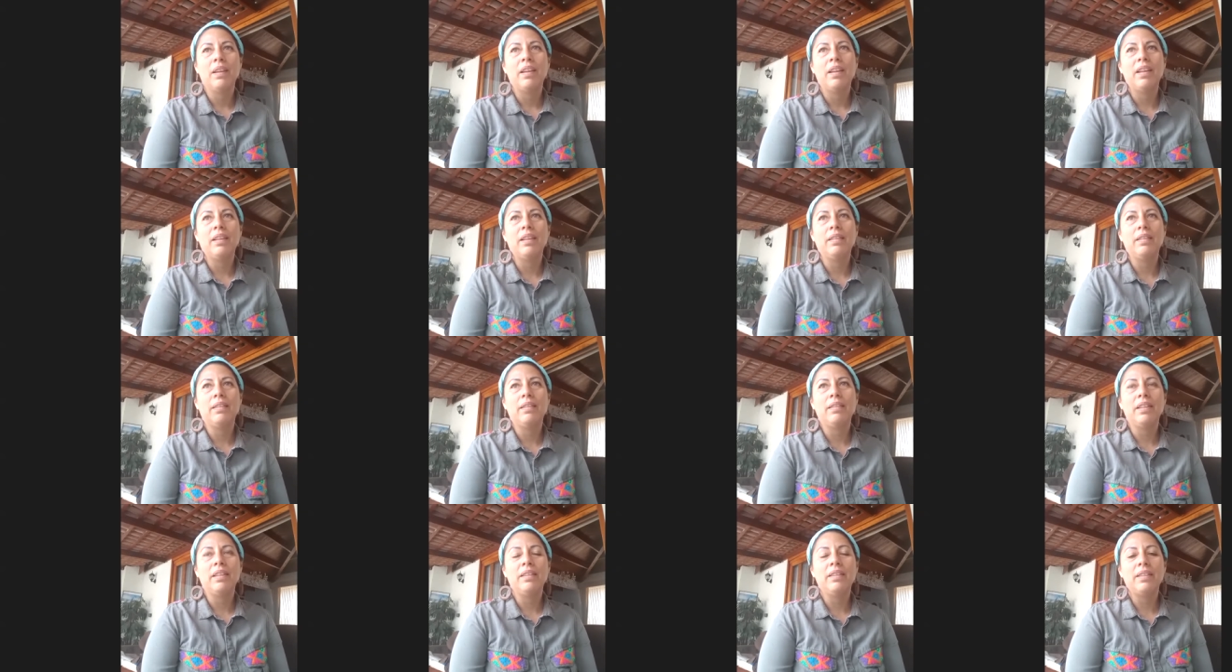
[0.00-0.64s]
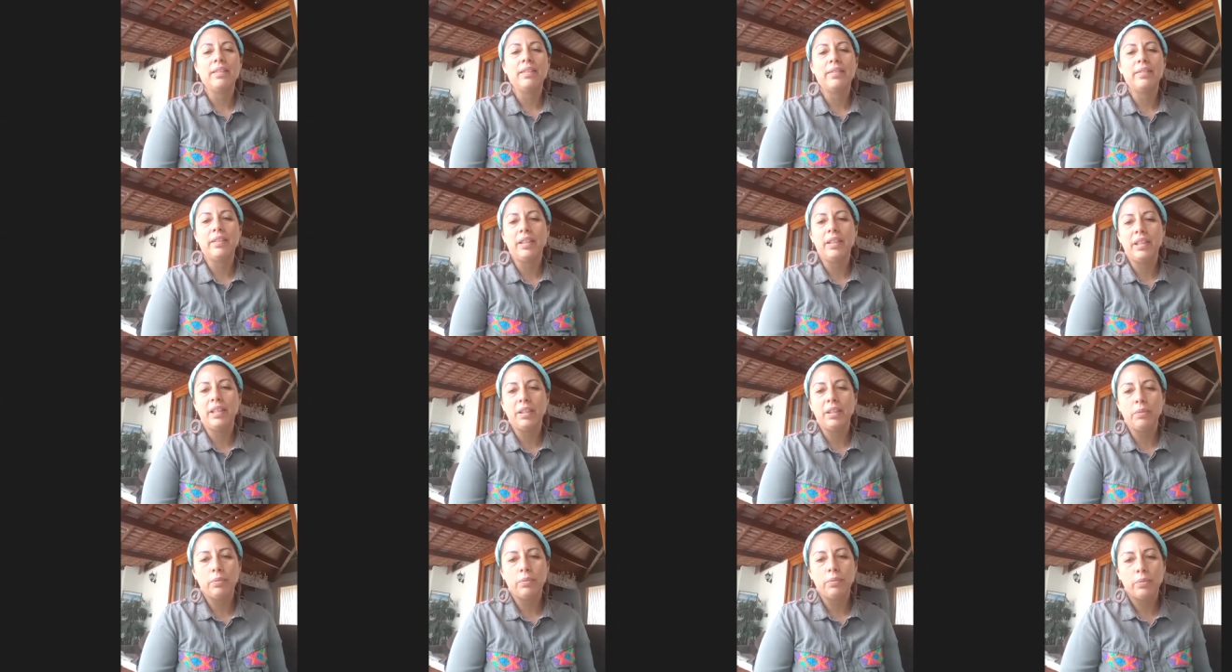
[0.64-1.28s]
In the
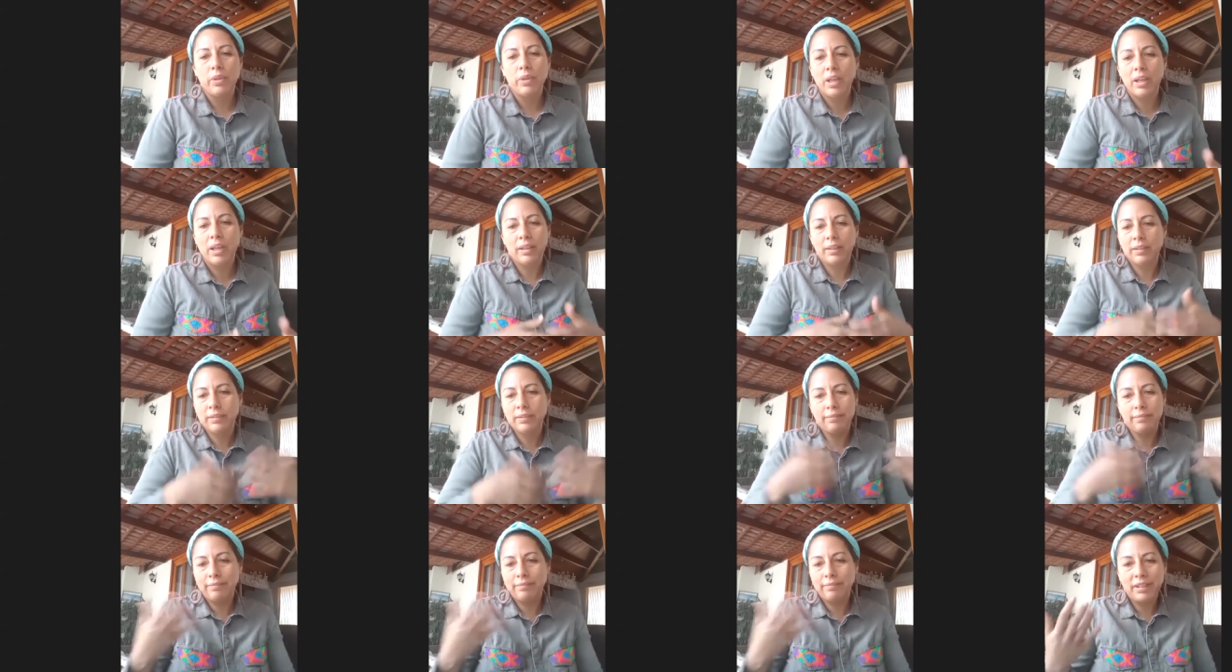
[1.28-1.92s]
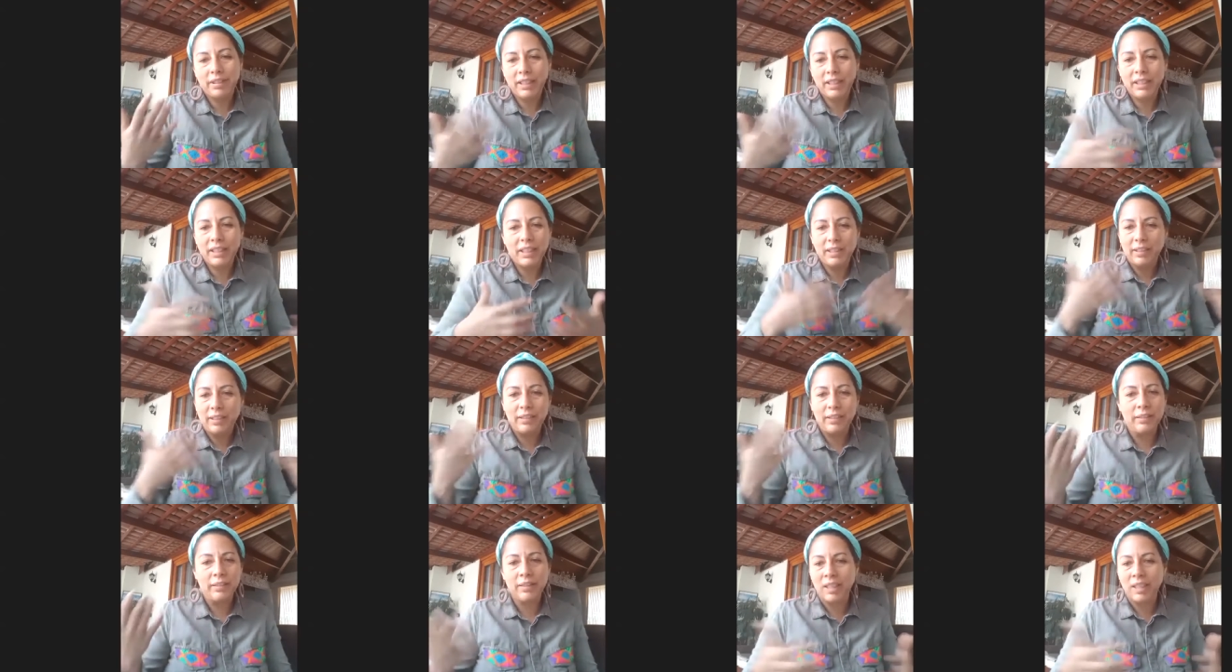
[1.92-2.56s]
city, we are
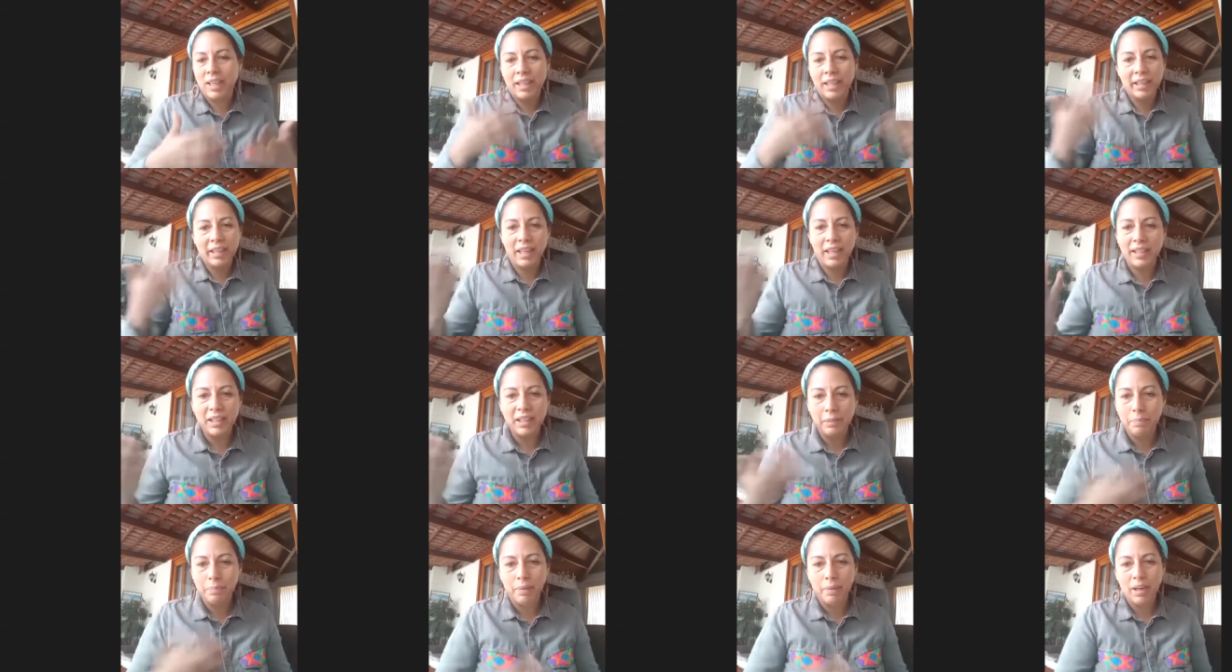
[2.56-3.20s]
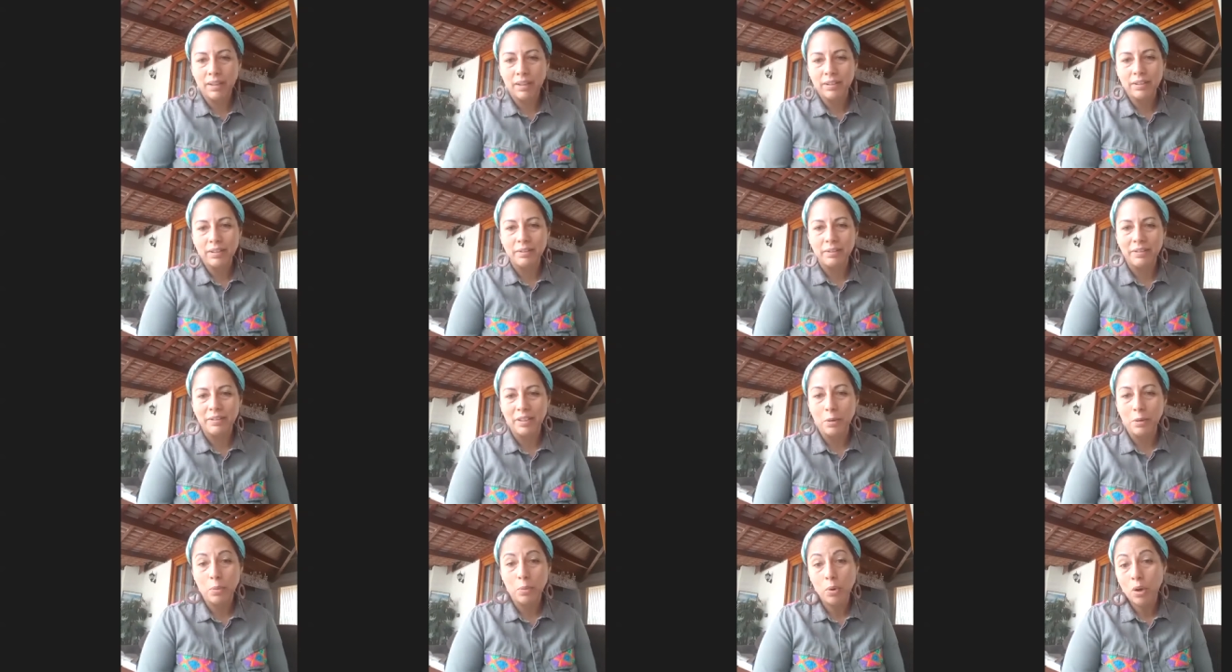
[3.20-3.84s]
citizens like any part in
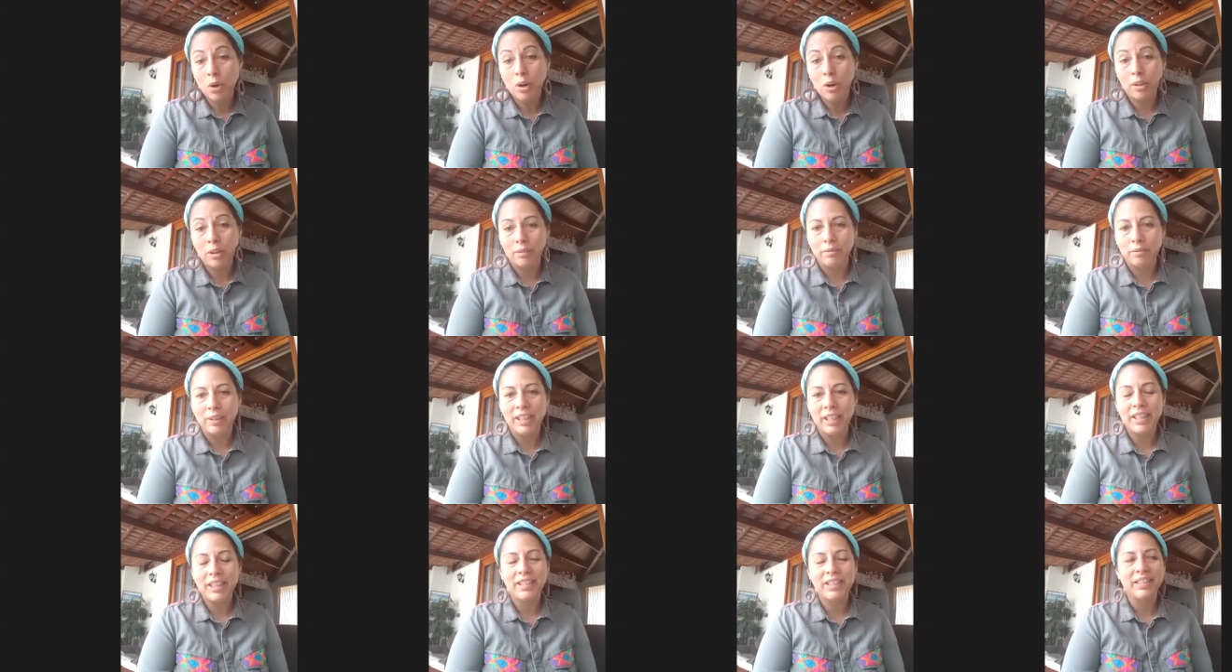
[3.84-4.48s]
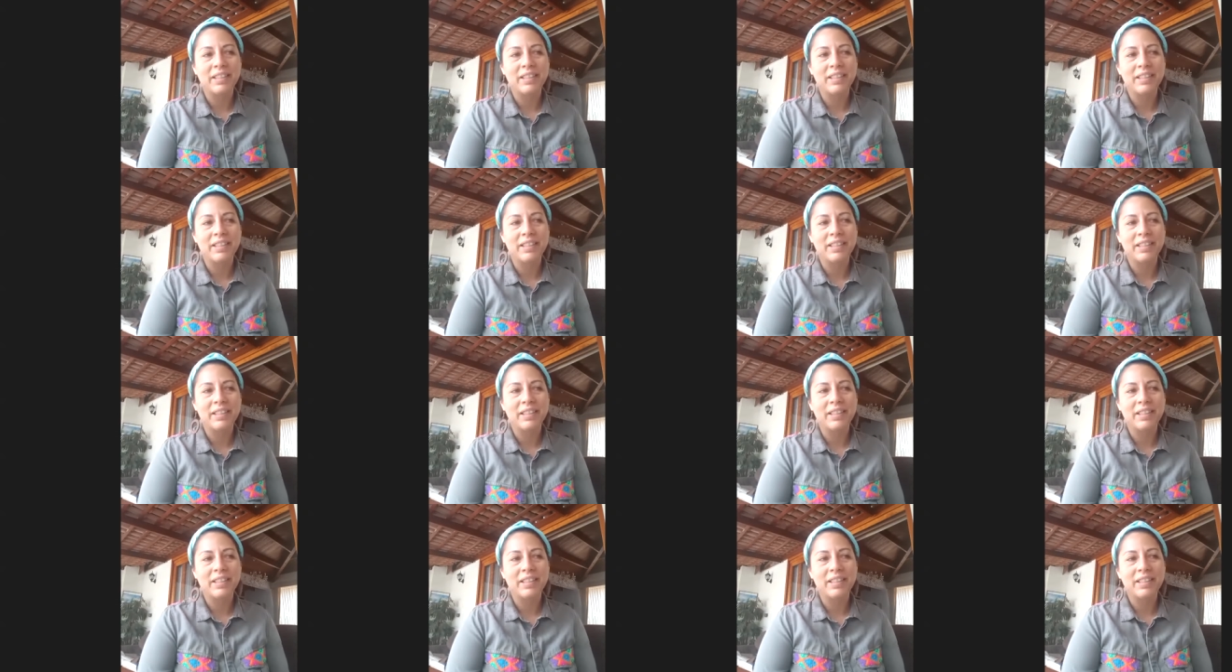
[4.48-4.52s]
the world, right?